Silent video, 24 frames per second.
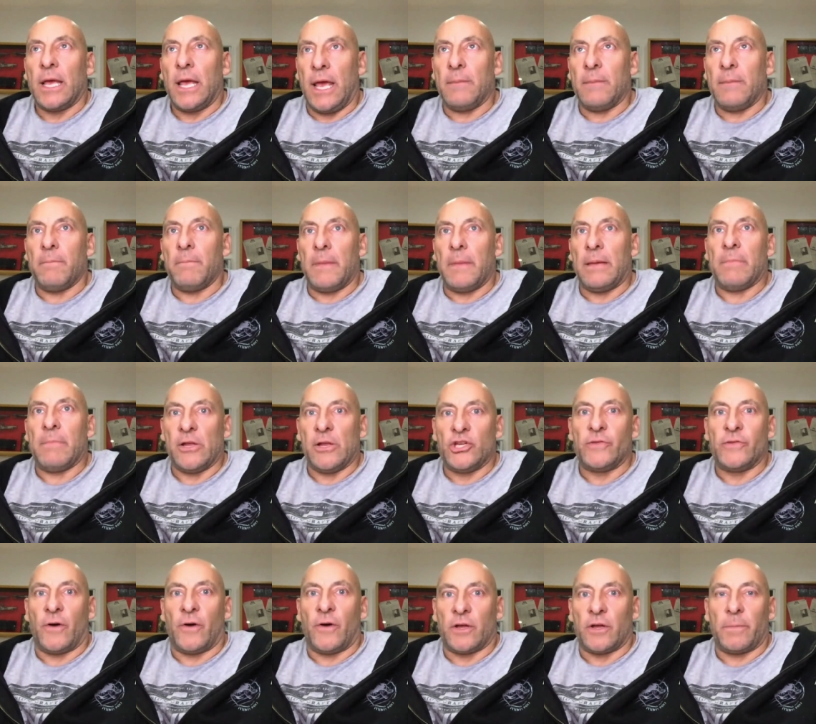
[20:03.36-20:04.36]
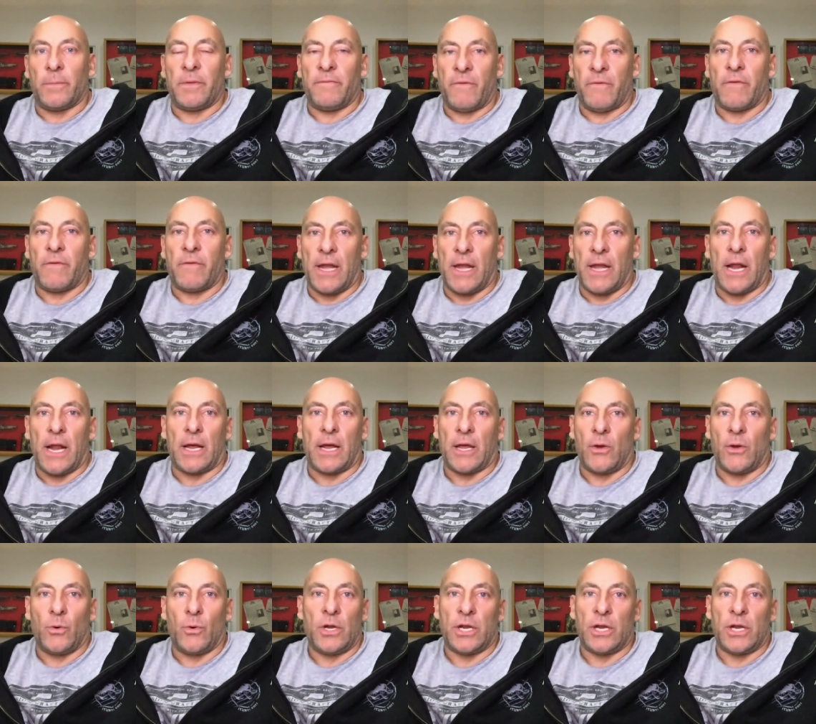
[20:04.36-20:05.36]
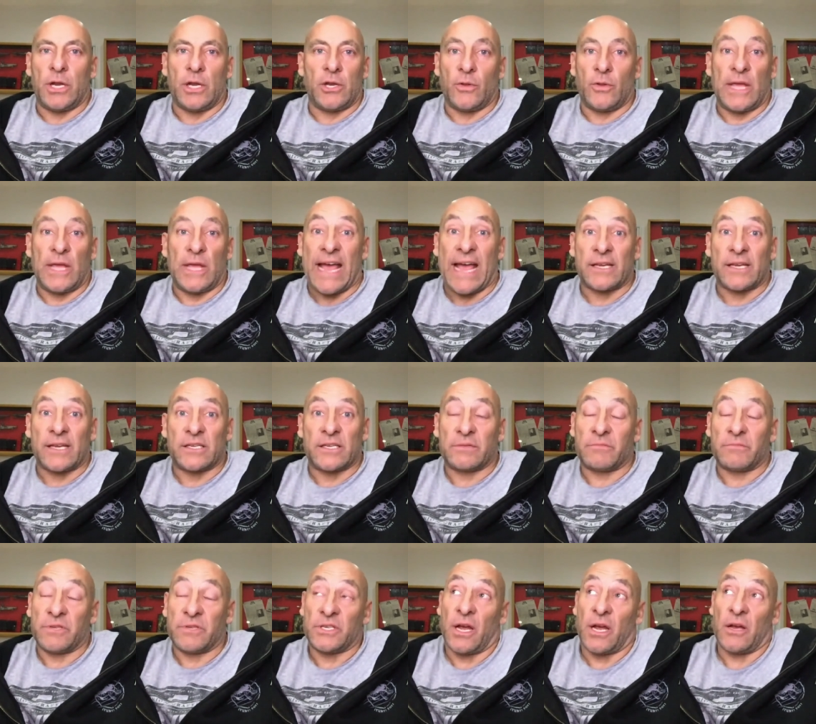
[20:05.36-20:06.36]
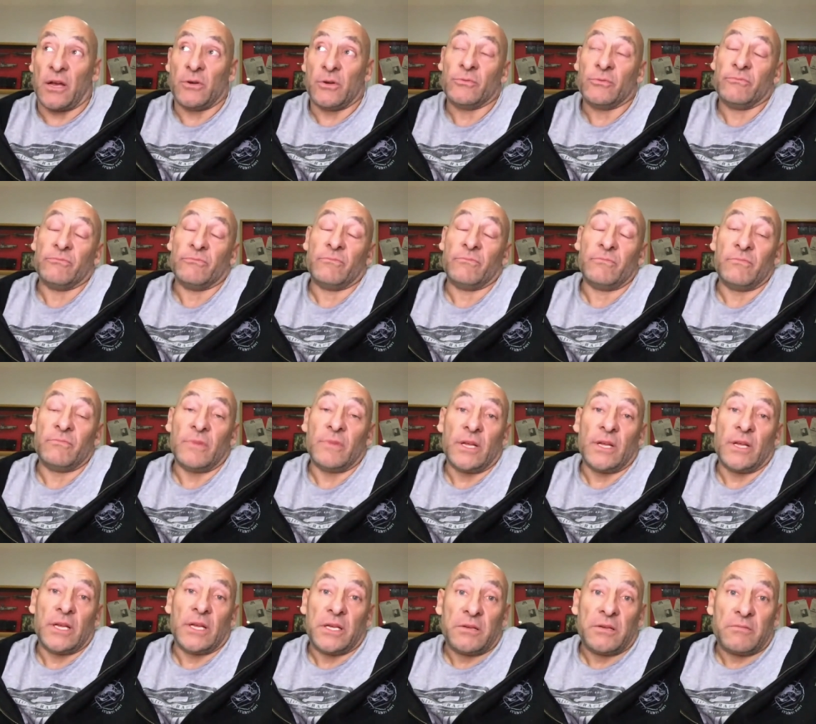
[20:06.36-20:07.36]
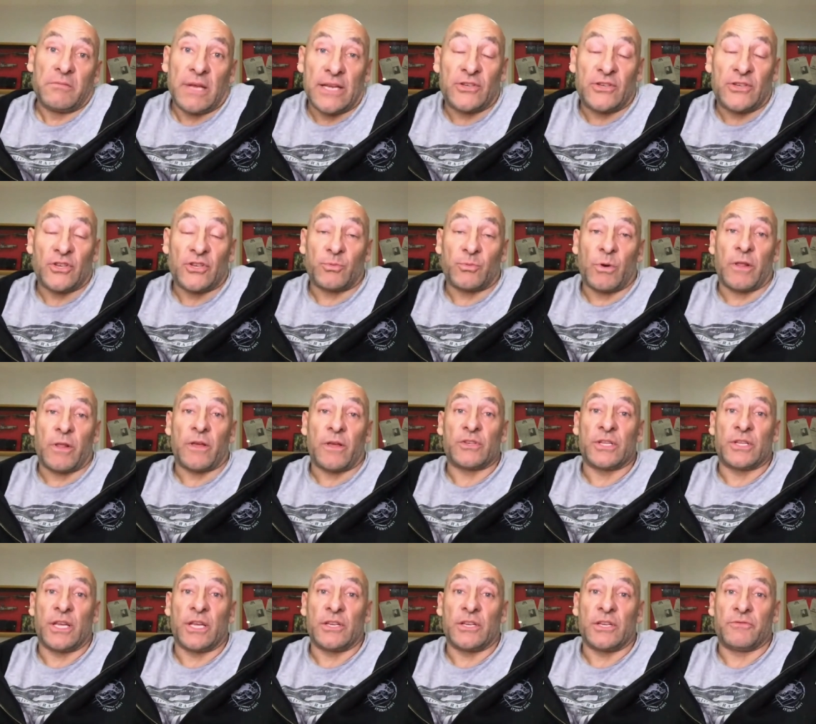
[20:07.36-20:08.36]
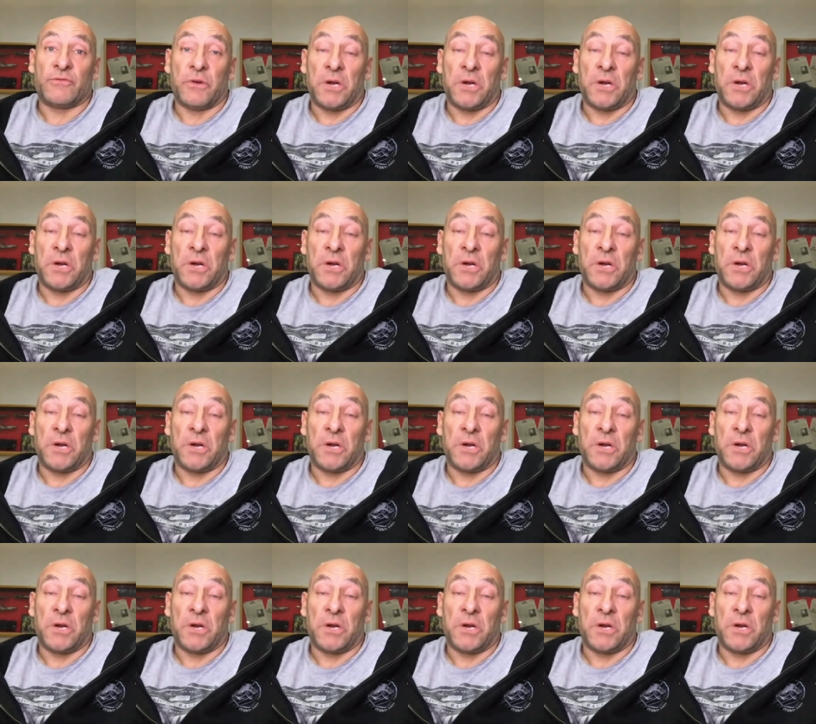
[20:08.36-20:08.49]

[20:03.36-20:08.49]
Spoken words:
it means you've either been very, very lucky or you didn't do the gags. So it's just one of those things,